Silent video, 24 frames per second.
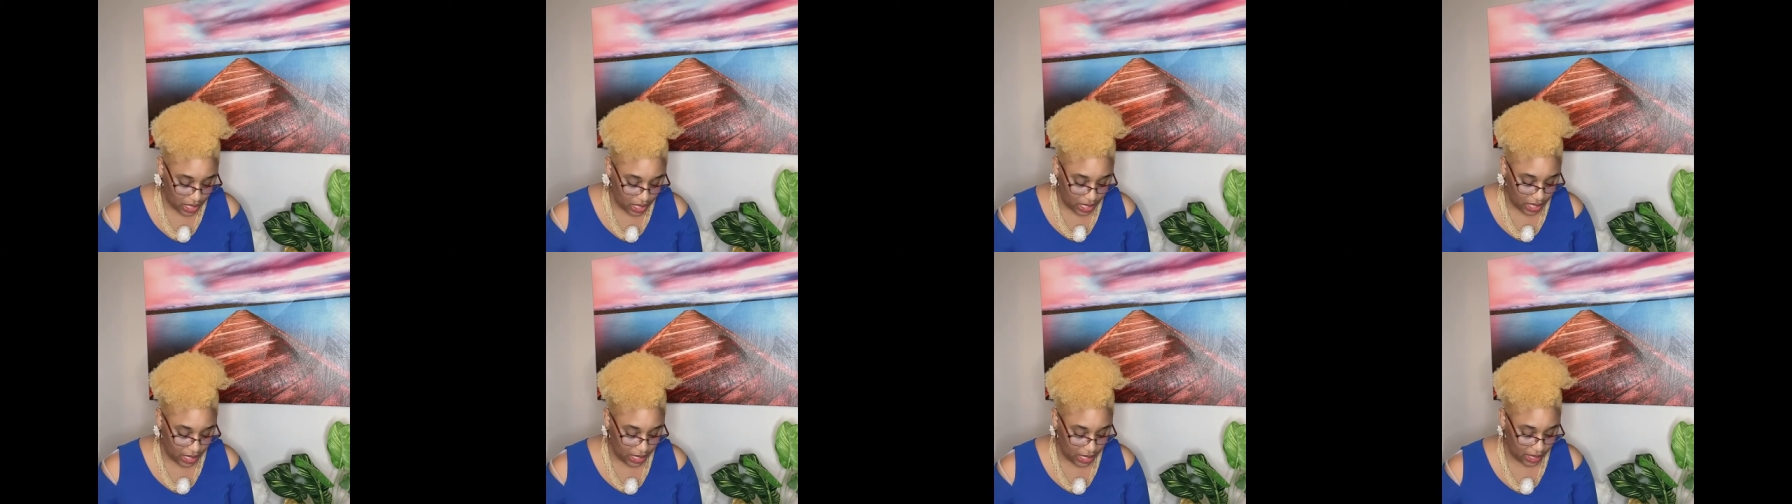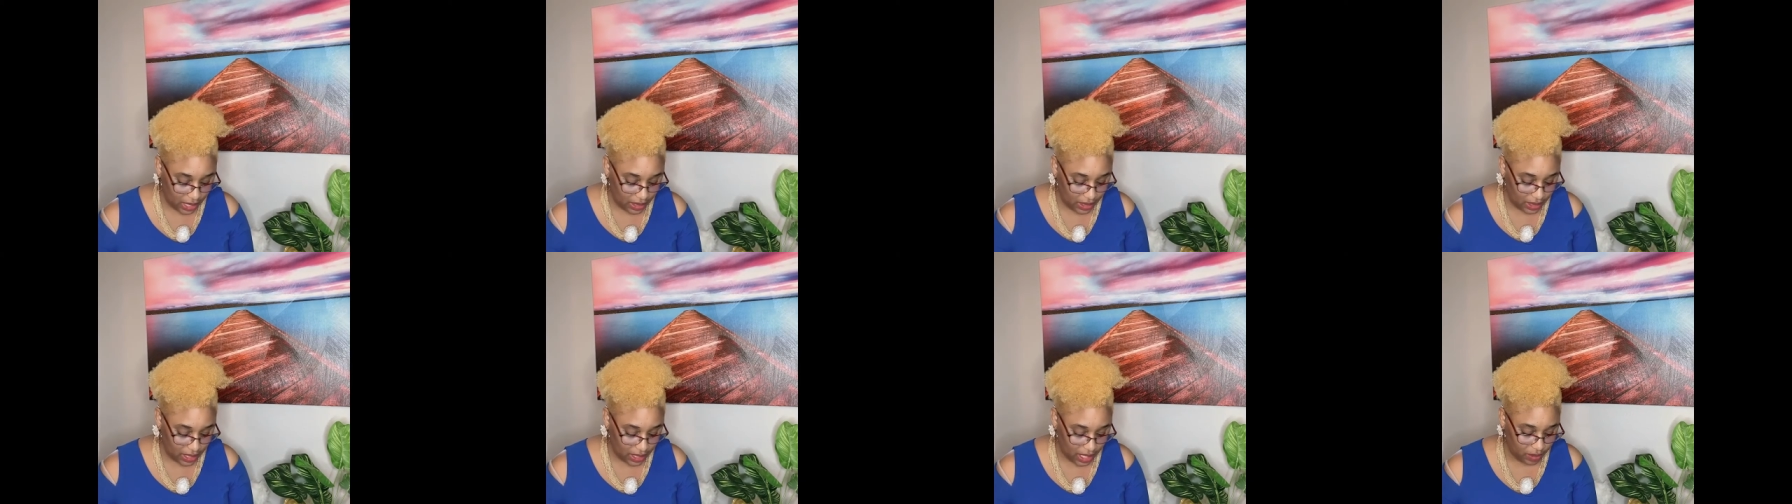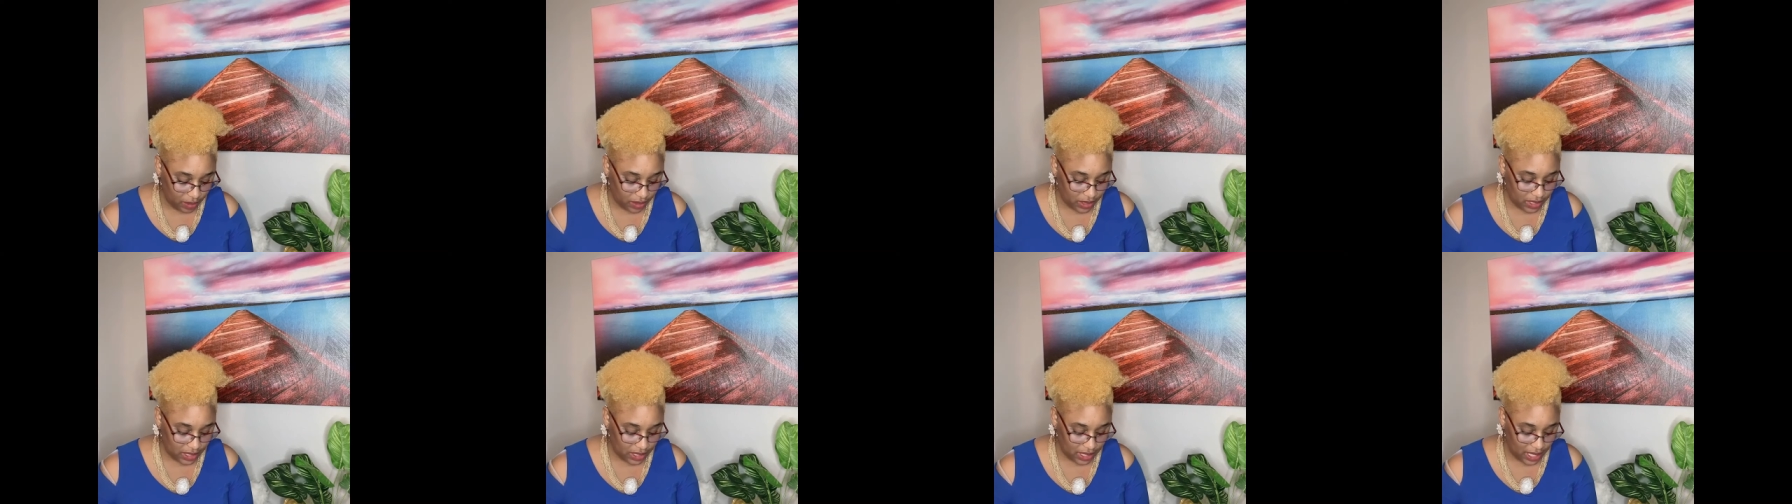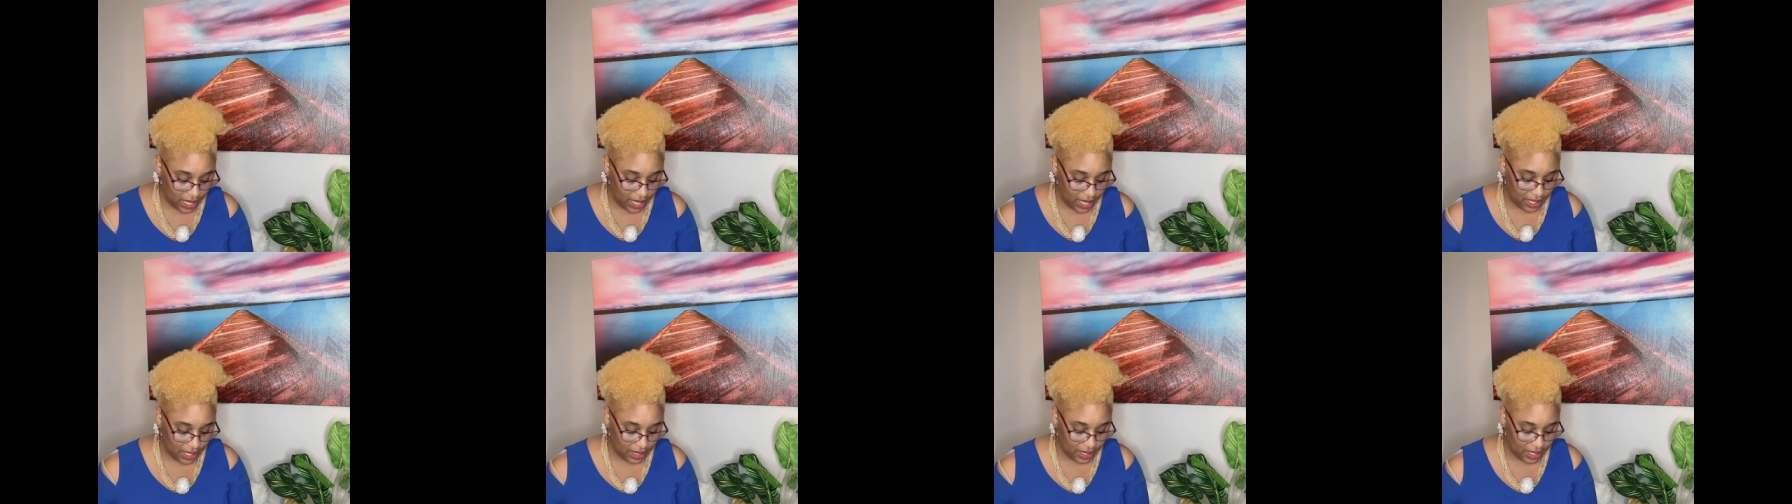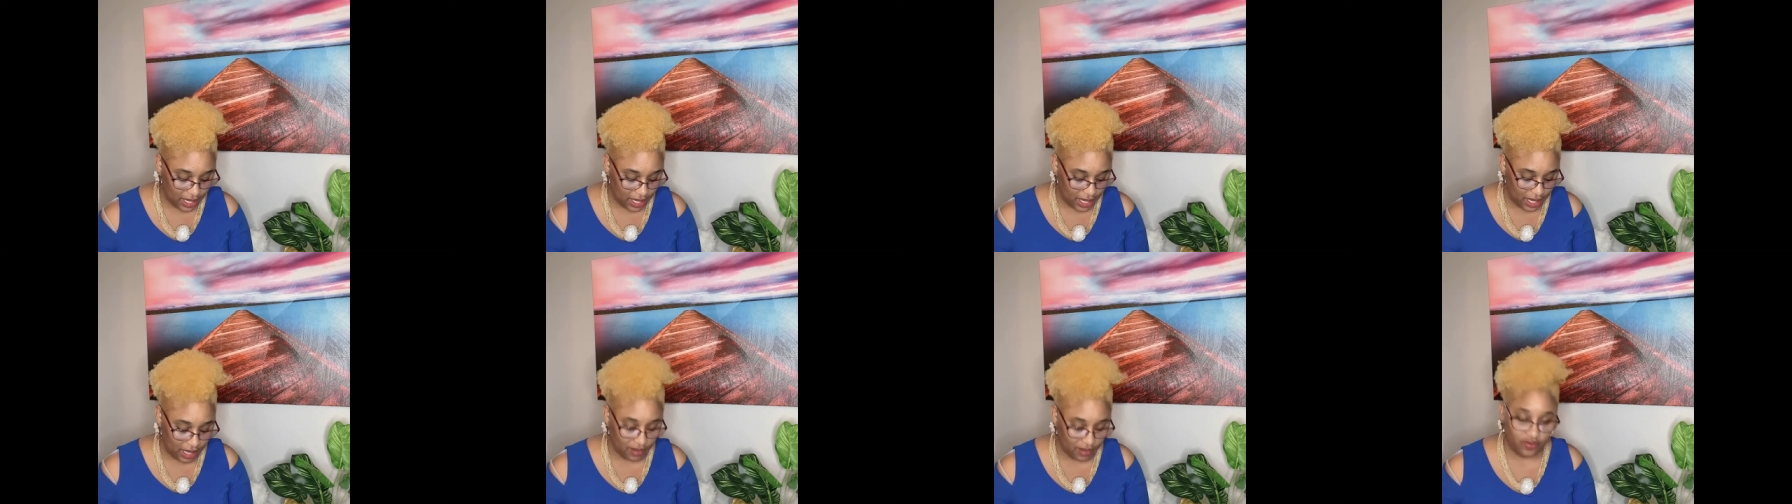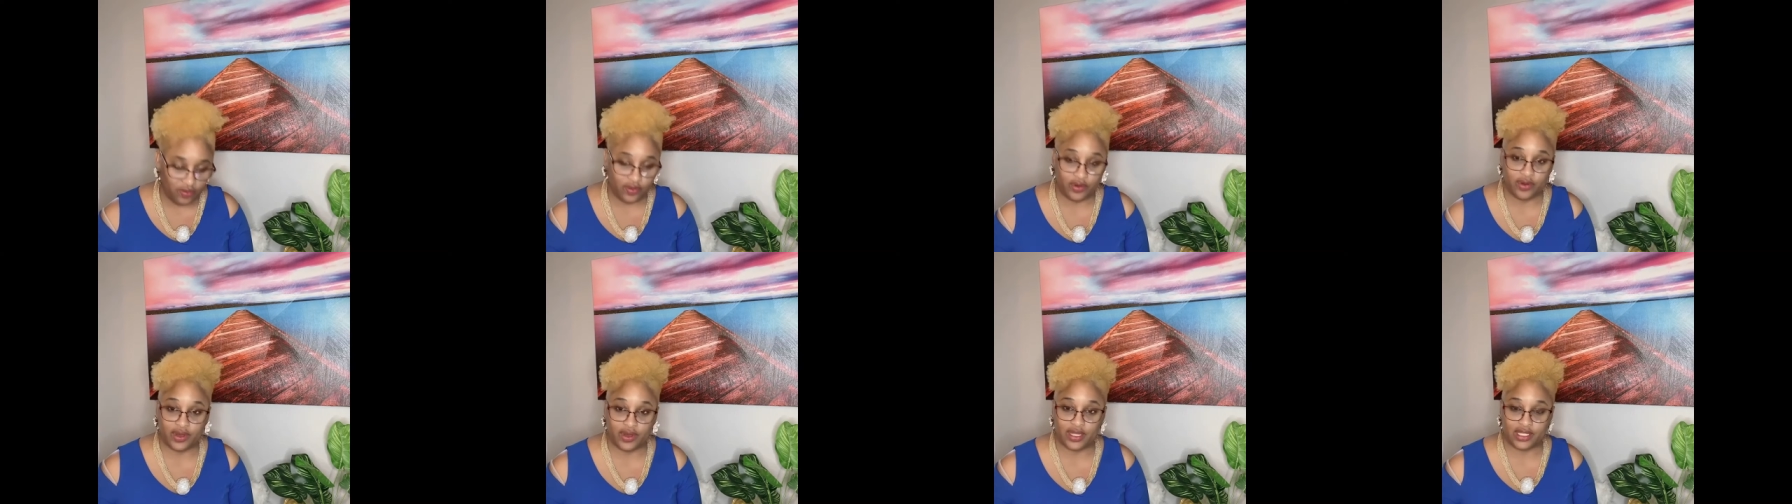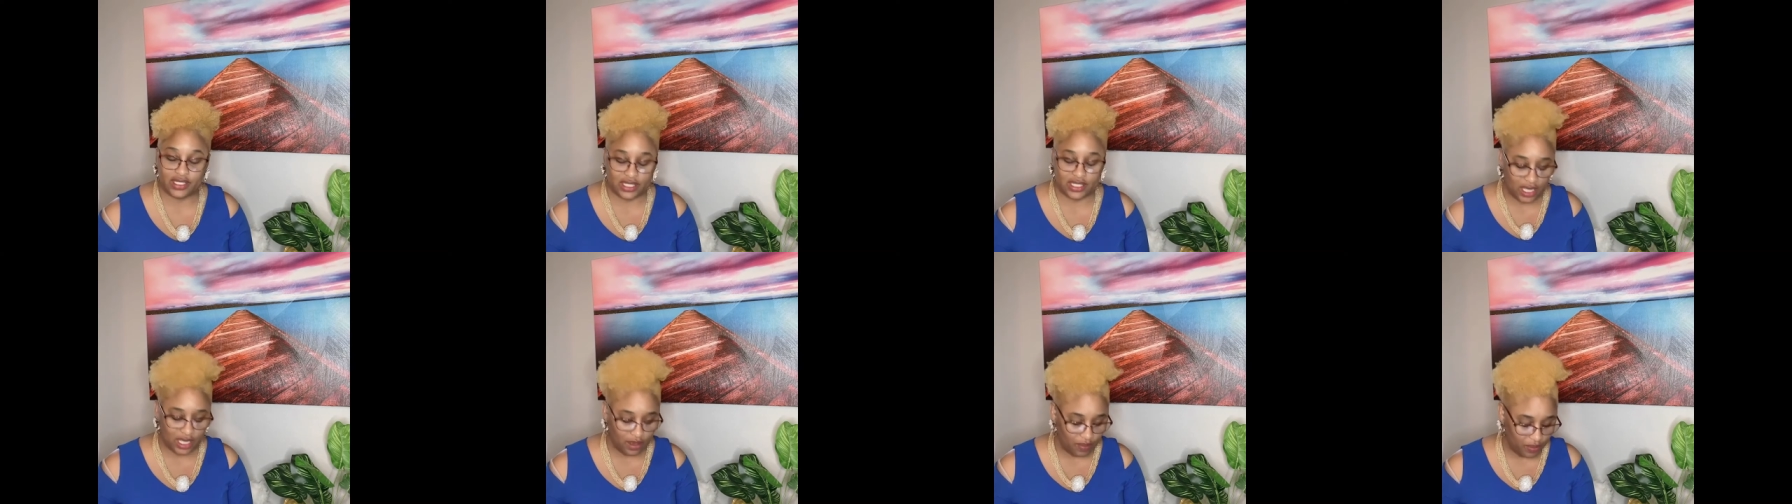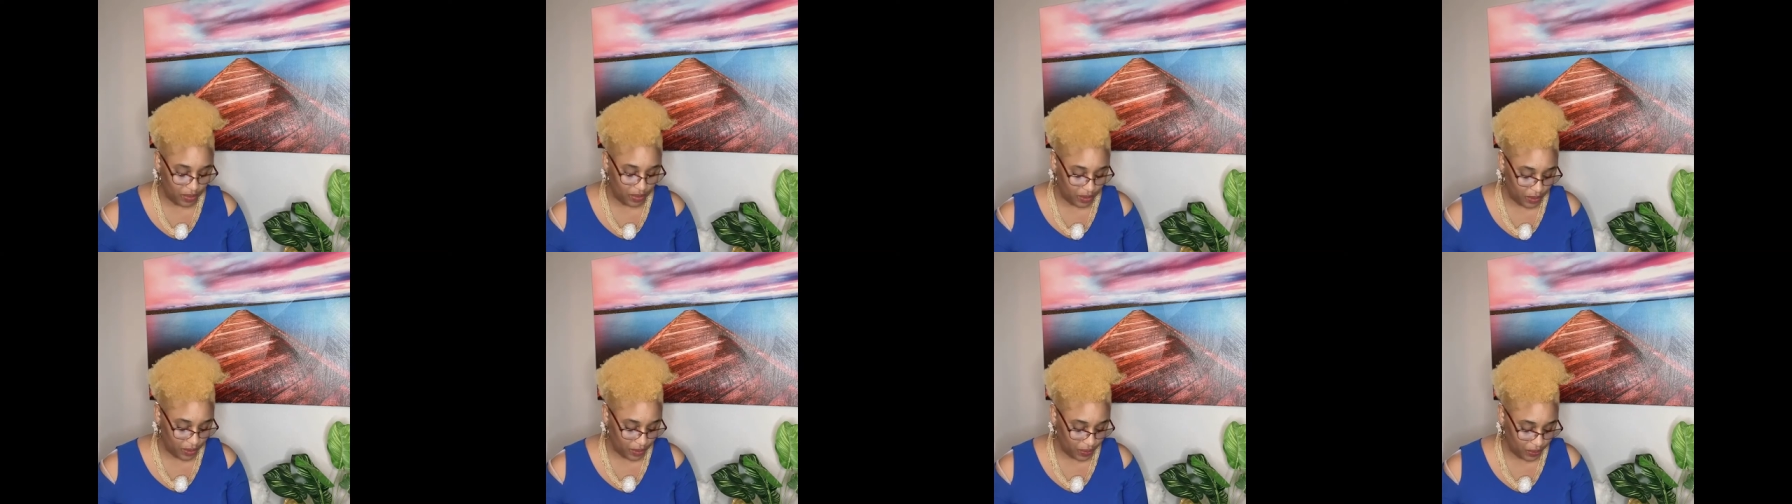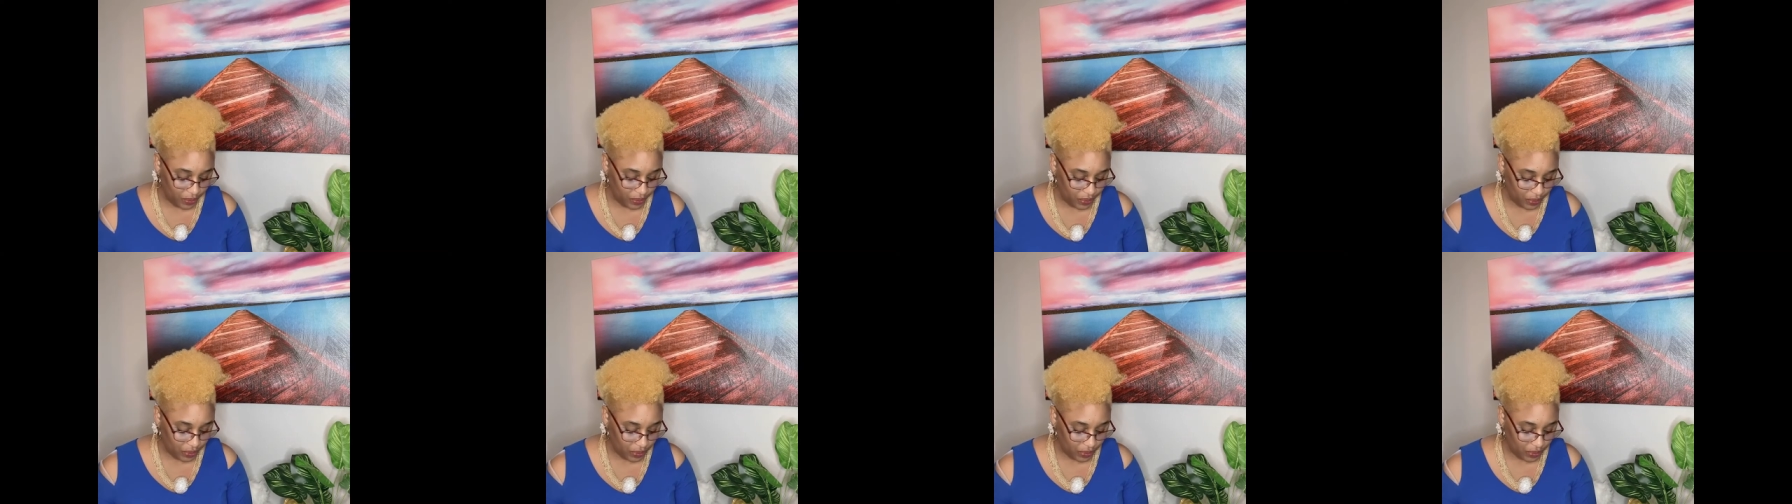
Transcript: and they were saying that, for example,